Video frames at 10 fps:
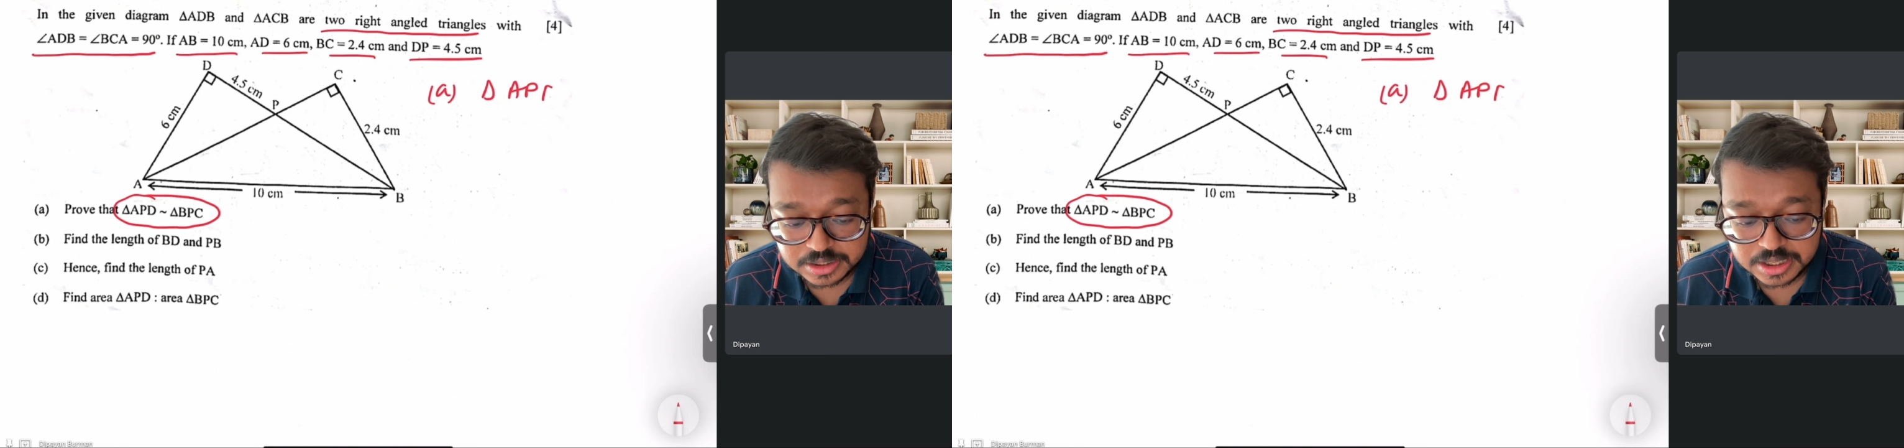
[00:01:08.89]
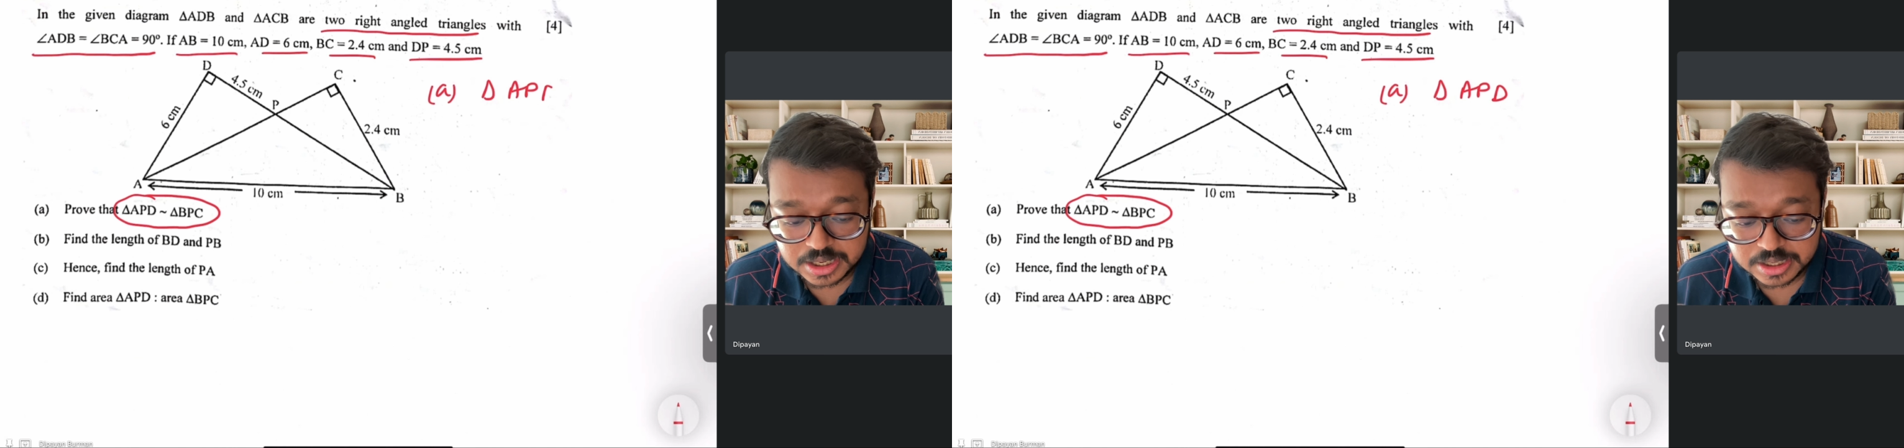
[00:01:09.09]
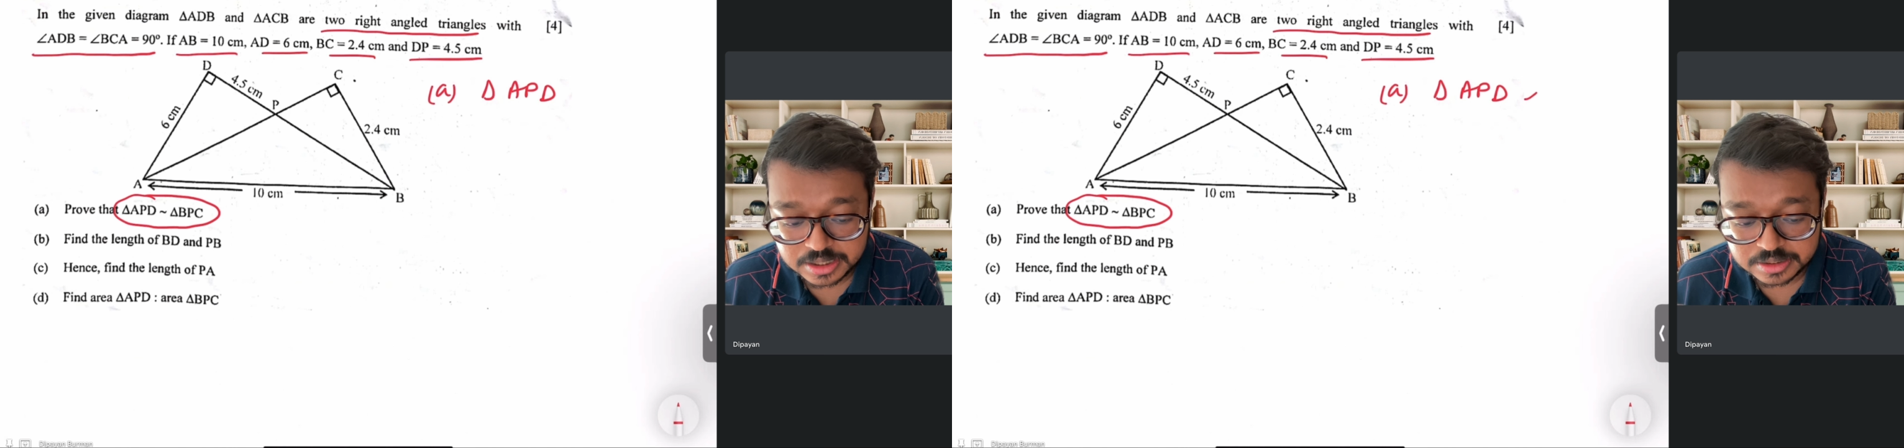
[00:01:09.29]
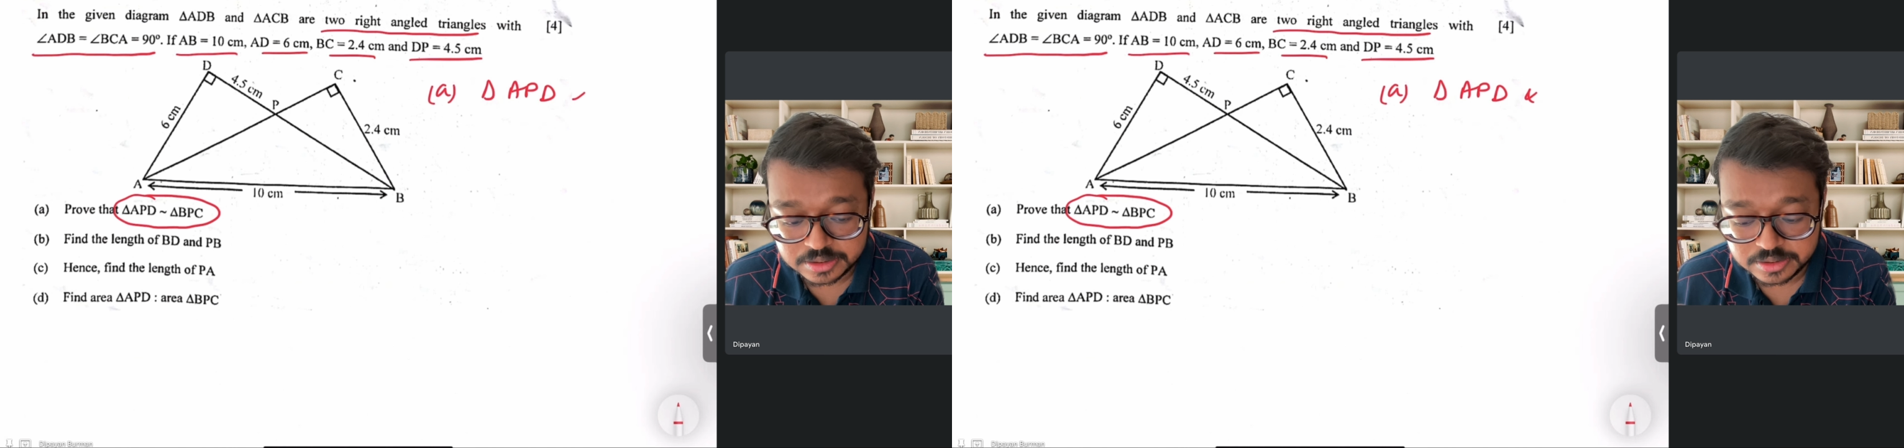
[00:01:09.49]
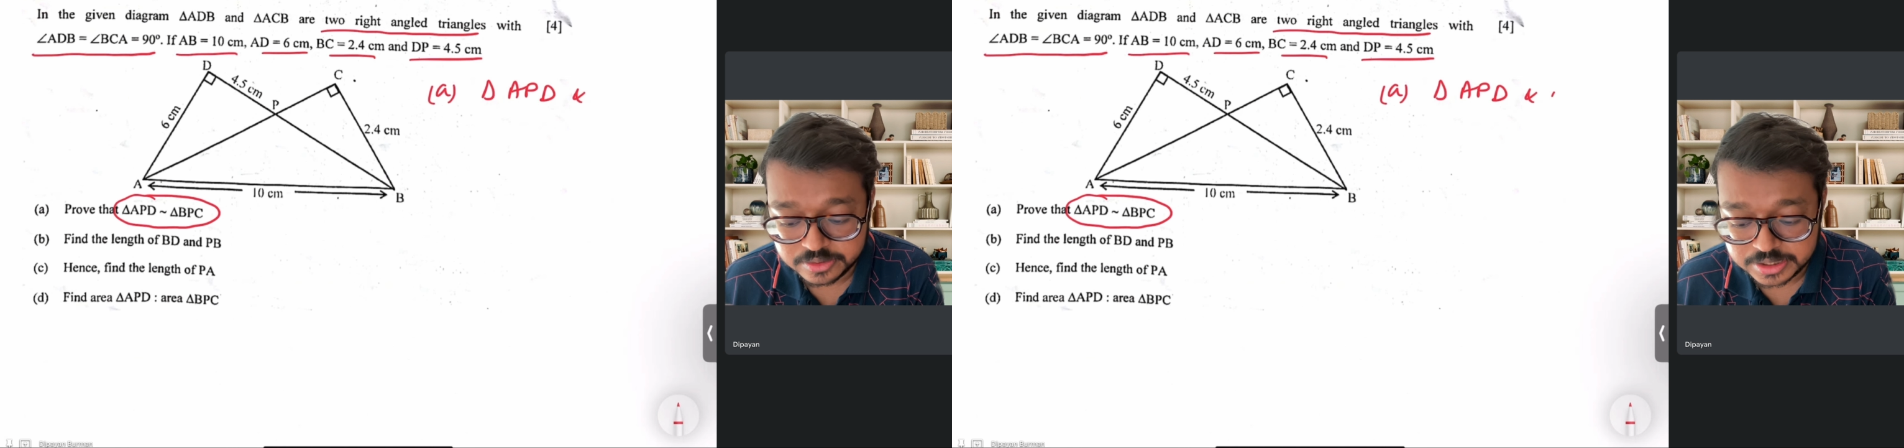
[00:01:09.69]
and
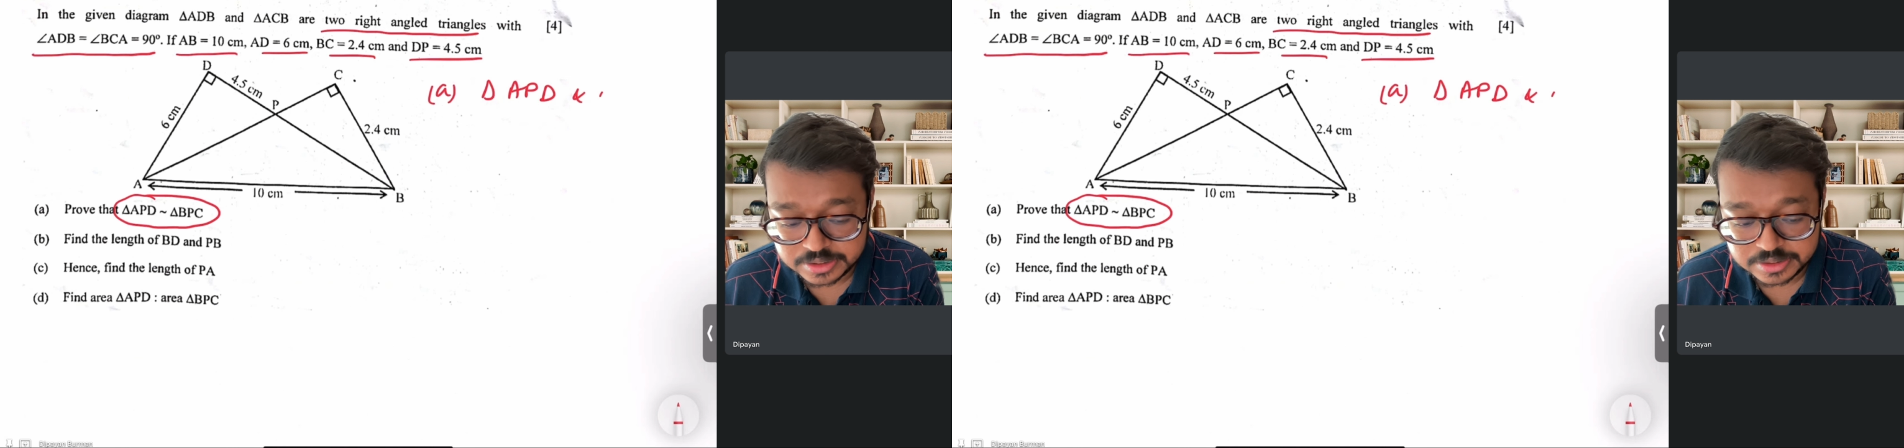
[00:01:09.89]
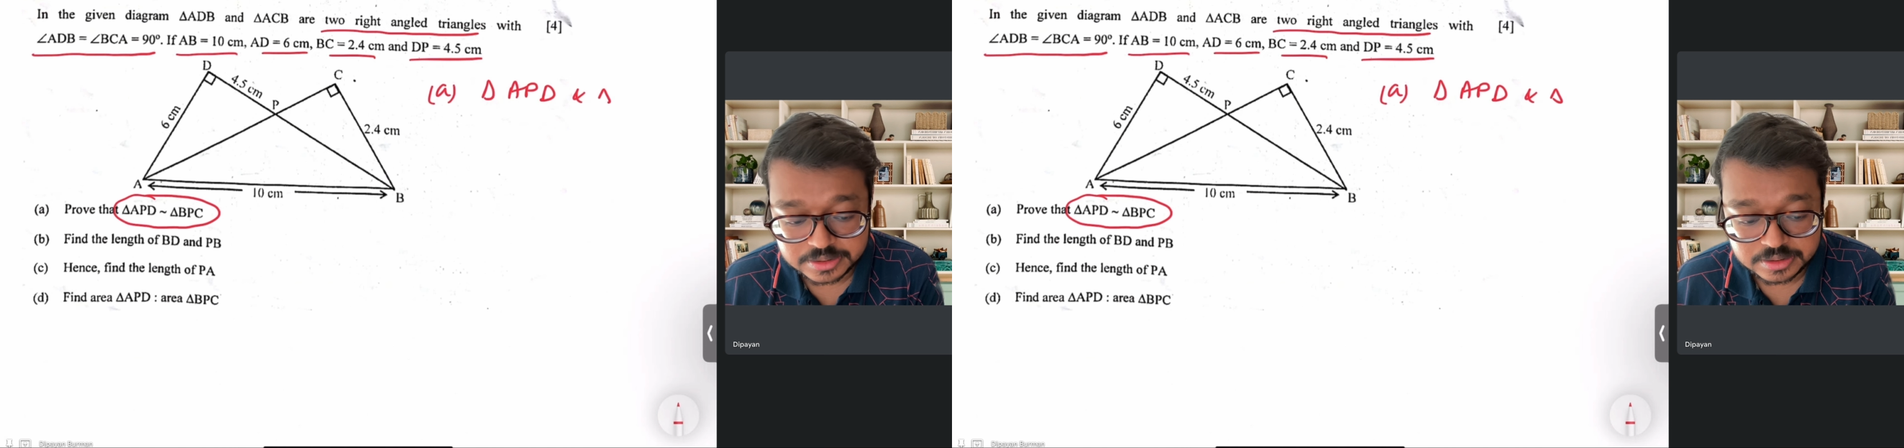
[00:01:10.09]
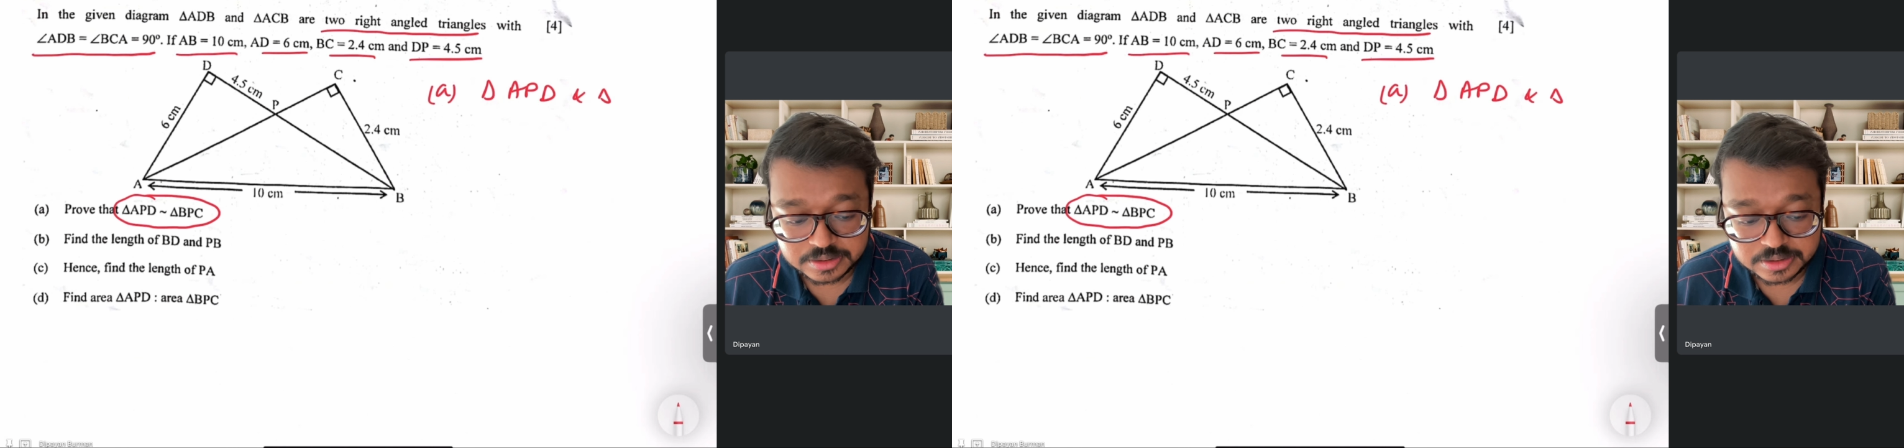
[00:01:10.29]
triangle